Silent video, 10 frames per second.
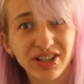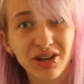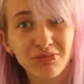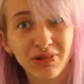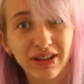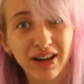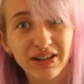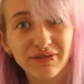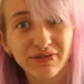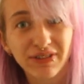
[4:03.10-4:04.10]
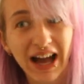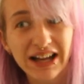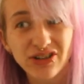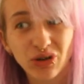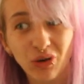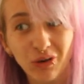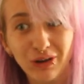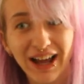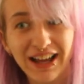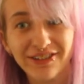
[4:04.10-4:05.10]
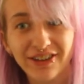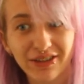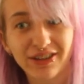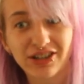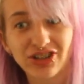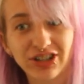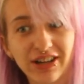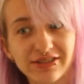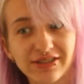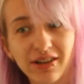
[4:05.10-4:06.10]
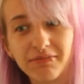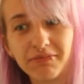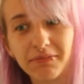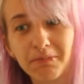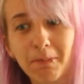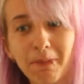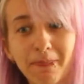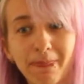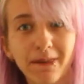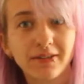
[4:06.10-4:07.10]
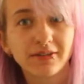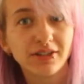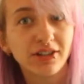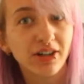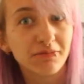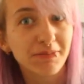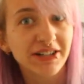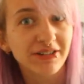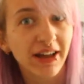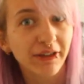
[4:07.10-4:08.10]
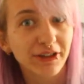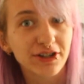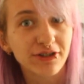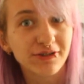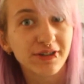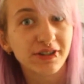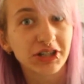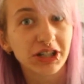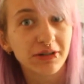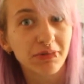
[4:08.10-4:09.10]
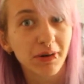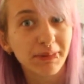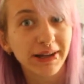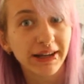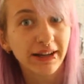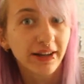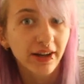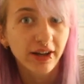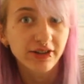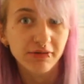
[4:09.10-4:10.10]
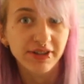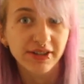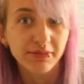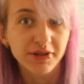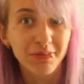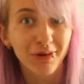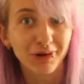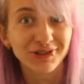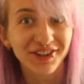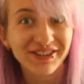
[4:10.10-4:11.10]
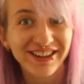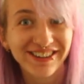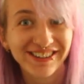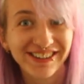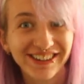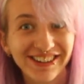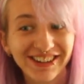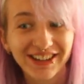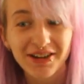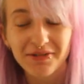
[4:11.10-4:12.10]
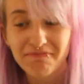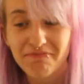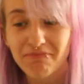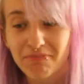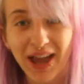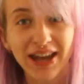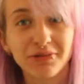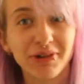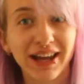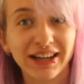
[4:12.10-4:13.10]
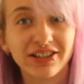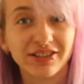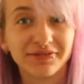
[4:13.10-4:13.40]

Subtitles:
to cope with life at all, and I think she has some, you know, mental health issues that she could probably do with some support on. But anyway,